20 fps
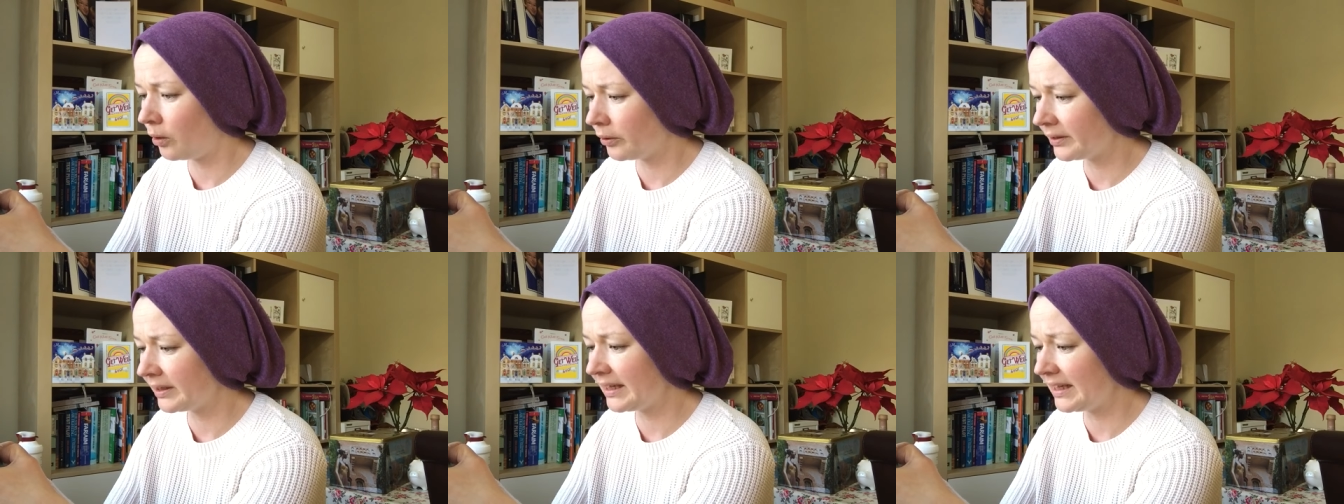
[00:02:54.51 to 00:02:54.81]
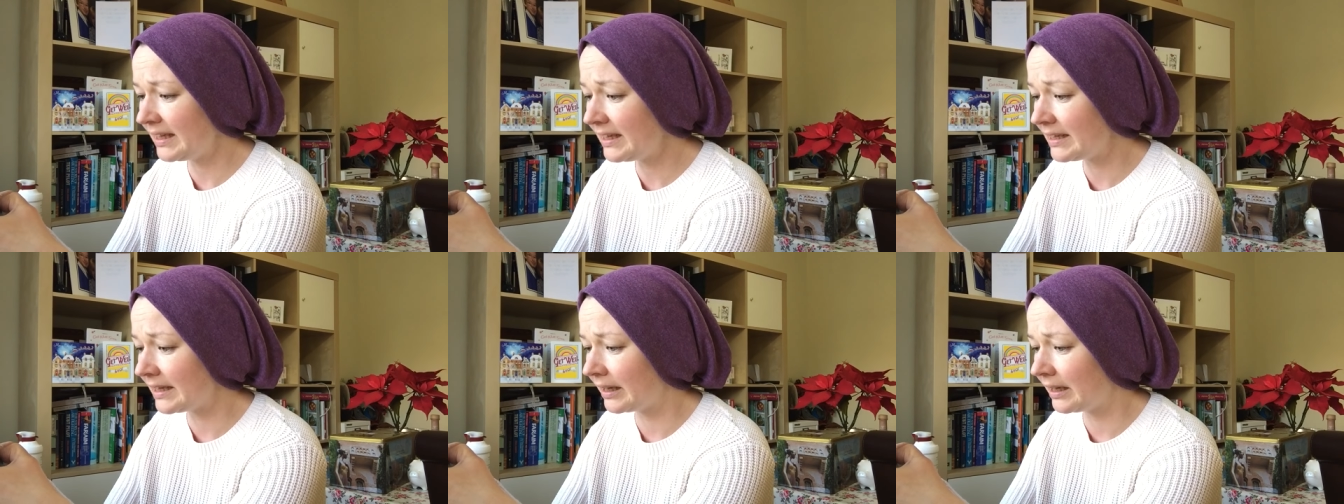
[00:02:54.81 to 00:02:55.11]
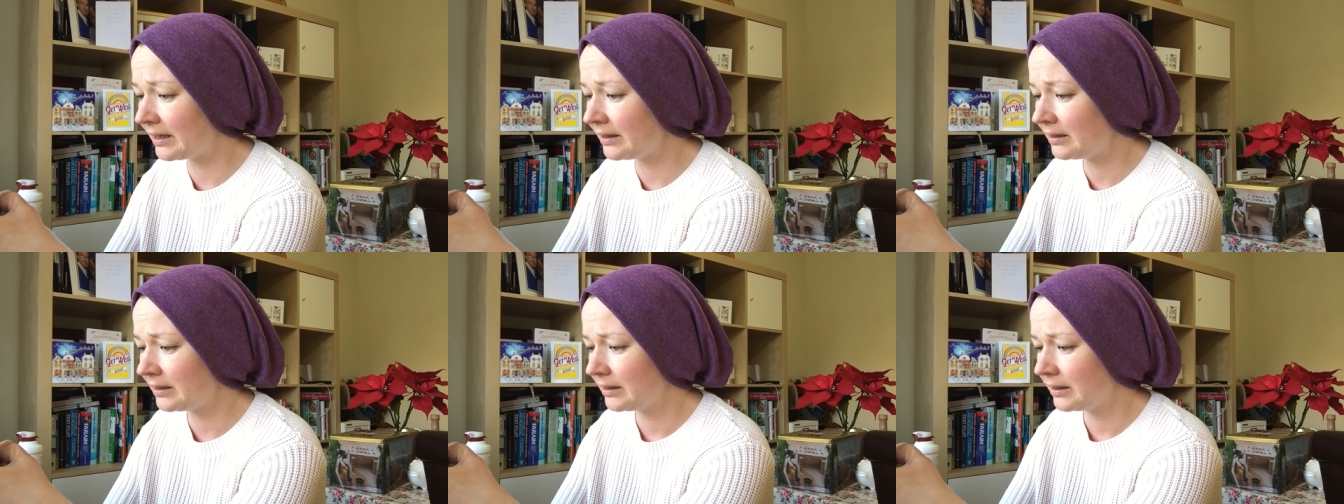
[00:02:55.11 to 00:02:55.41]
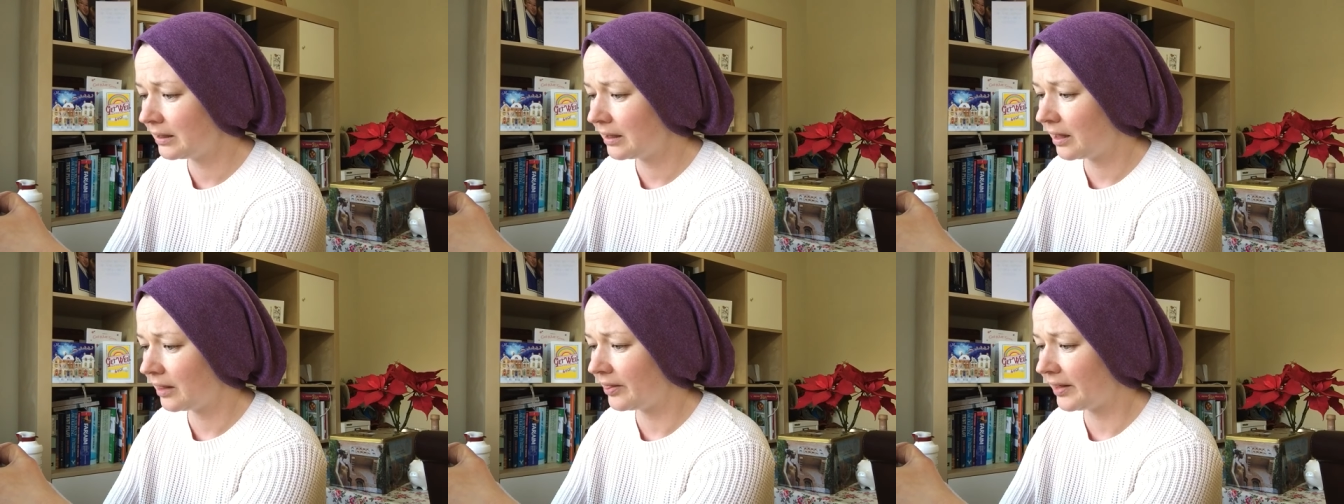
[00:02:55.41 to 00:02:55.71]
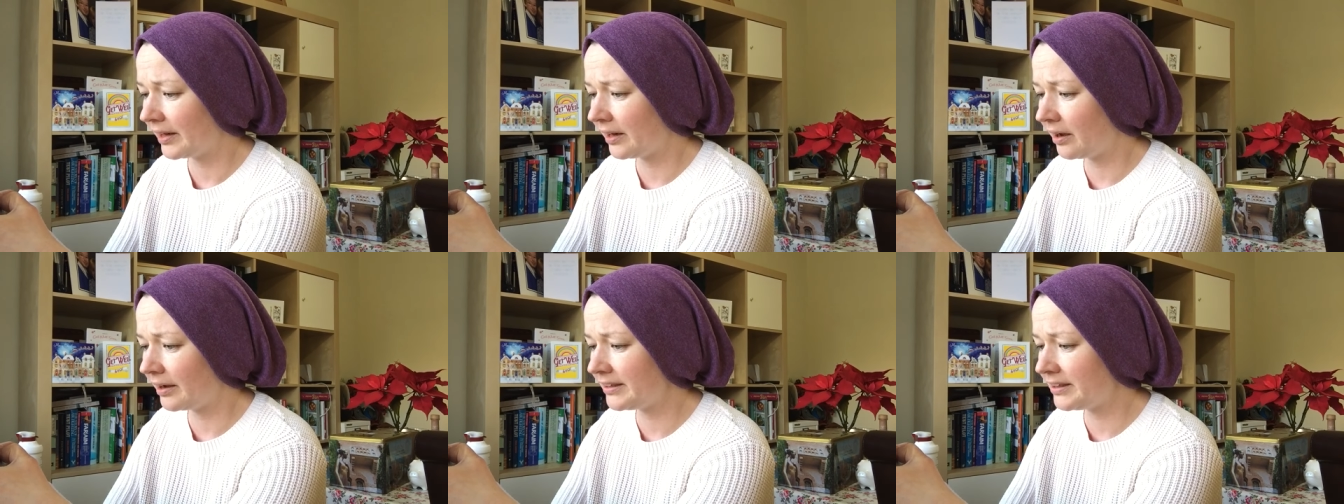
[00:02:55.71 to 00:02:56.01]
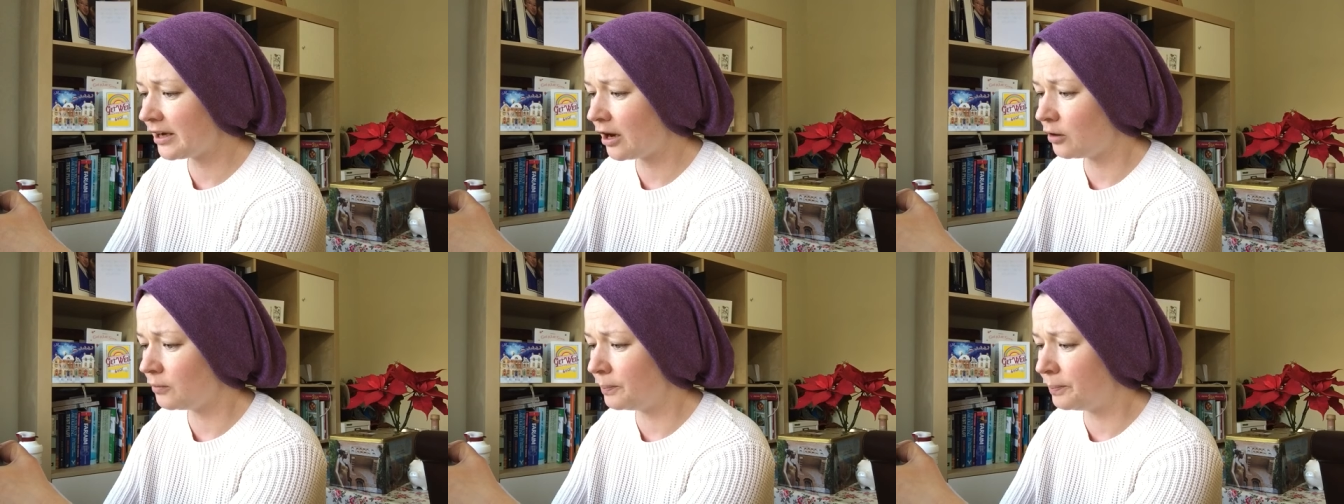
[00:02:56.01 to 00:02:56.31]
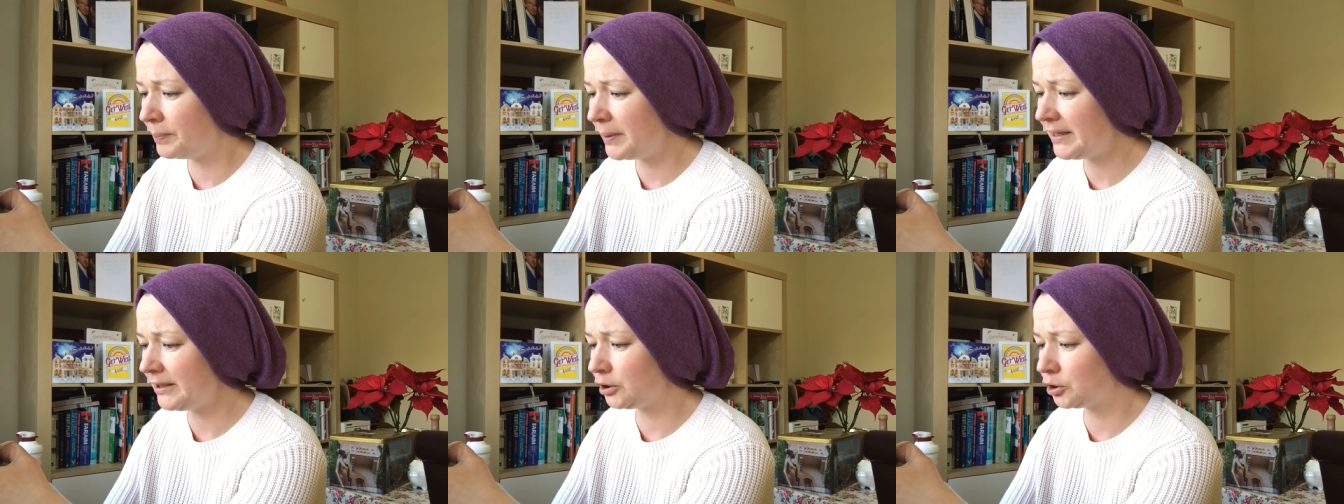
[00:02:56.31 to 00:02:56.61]
on here that I know
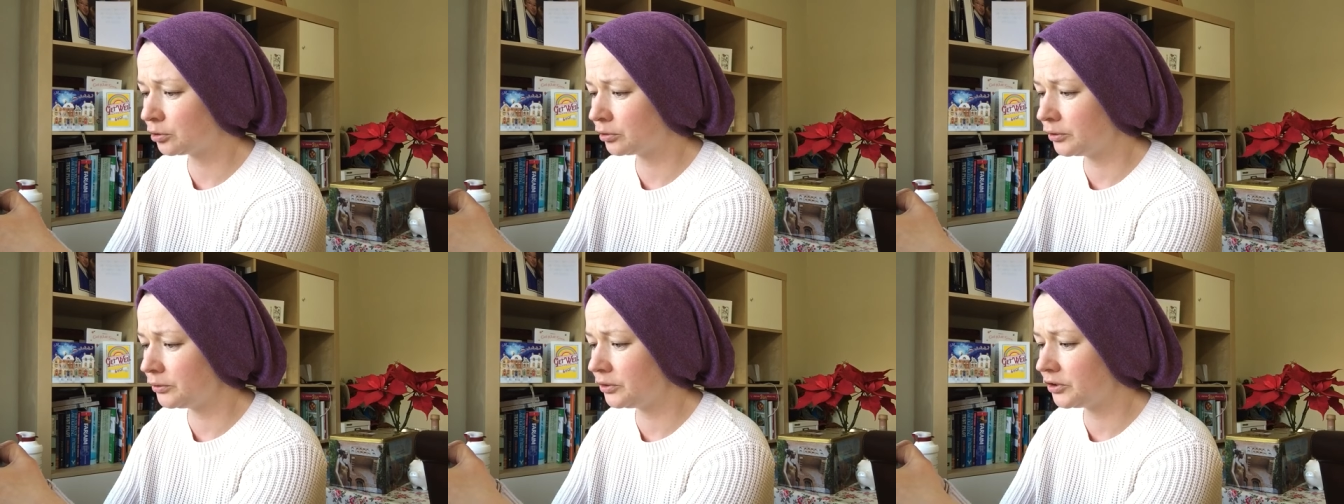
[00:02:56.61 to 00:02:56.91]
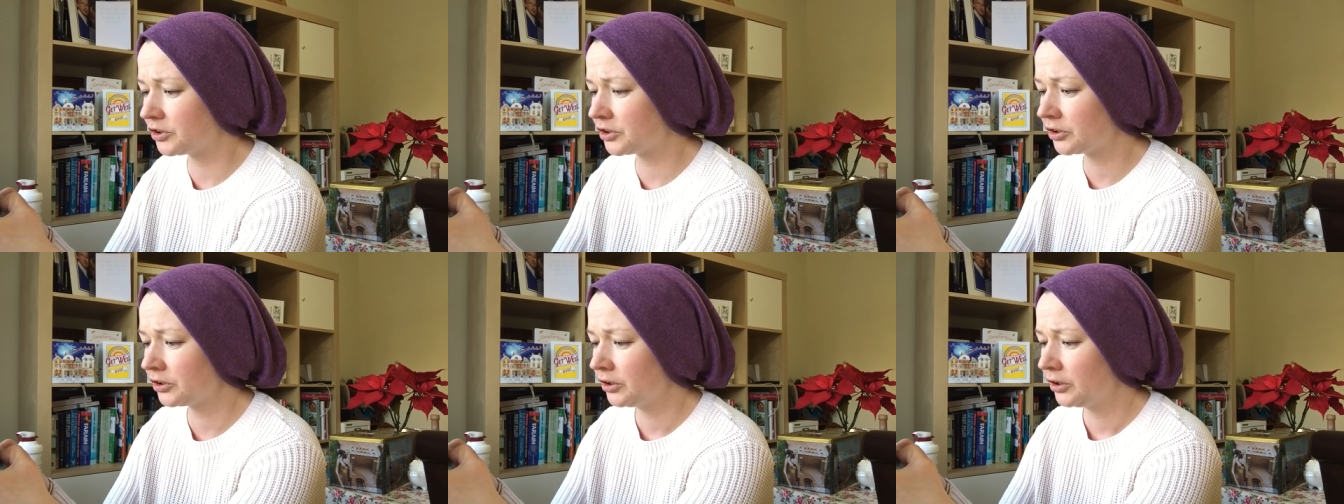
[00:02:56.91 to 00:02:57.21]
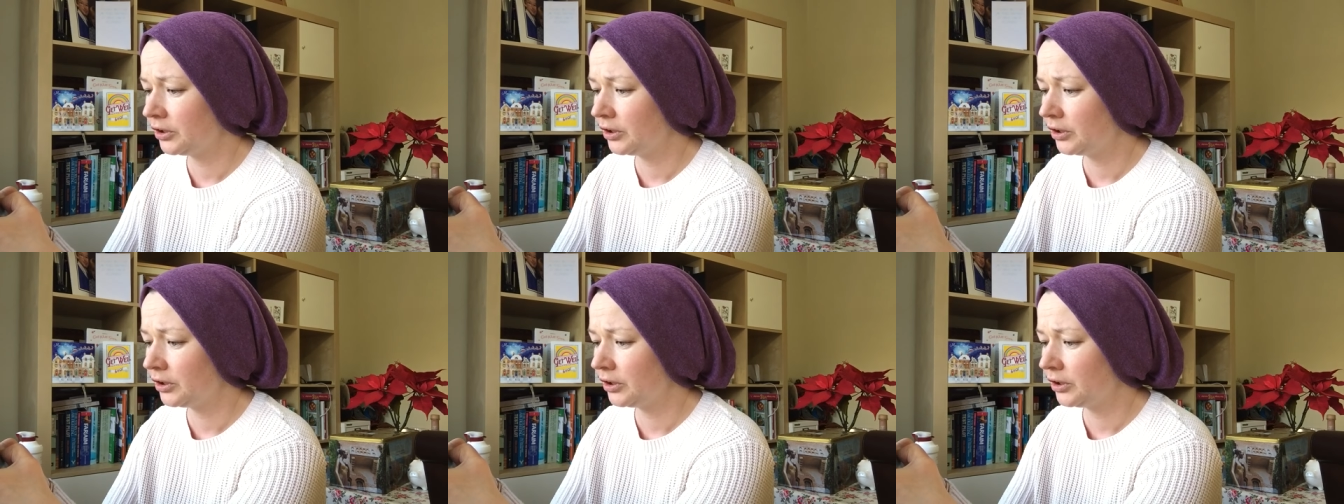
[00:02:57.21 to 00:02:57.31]
beetroot,